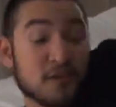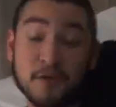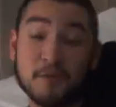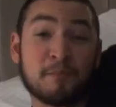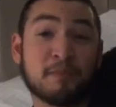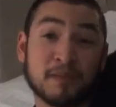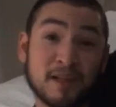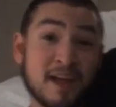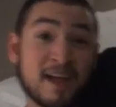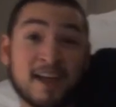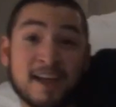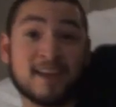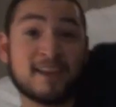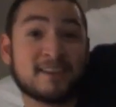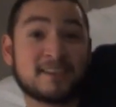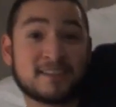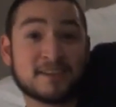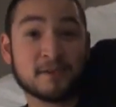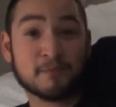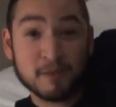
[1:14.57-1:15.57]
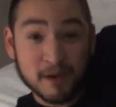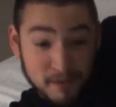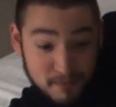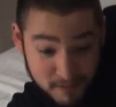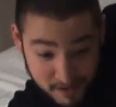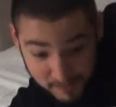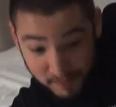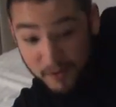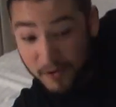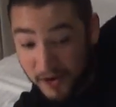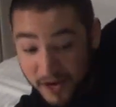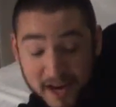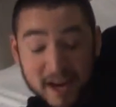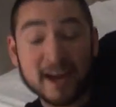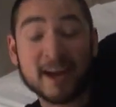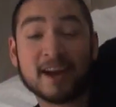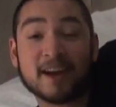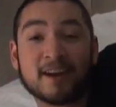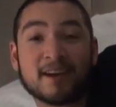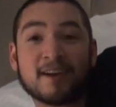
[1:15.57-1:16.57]
other place when we were
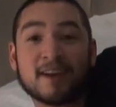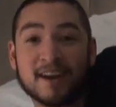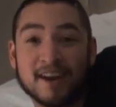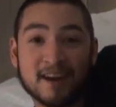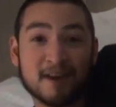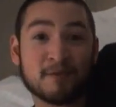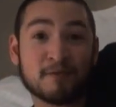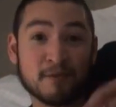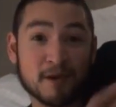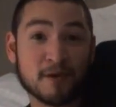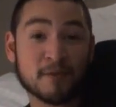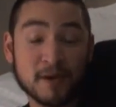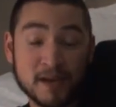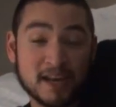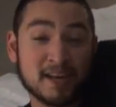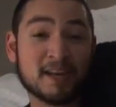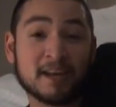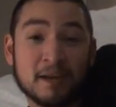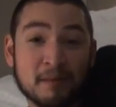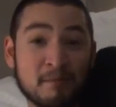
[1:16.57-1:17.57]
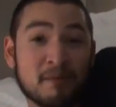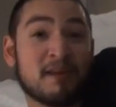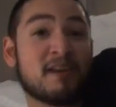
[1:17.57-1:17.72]
here, where we needed to